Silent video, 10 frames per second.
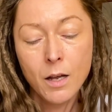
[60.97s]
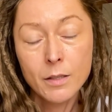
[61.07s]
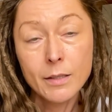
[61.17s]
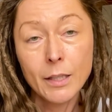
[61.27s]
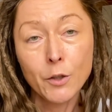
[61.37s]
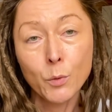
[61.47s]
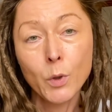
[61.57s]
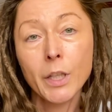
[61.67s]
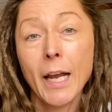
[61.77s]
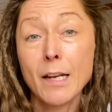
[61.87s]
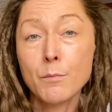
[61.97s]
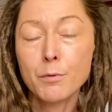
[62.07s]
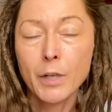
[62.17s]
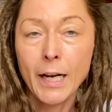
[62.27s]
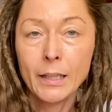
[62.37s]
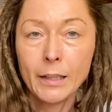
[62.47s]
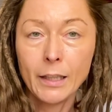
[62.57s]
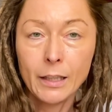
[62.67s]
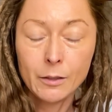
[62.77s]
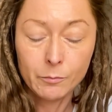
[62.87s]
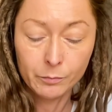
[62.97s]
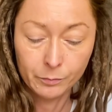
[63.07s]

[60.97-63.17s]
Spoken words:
cedarwood, and praline.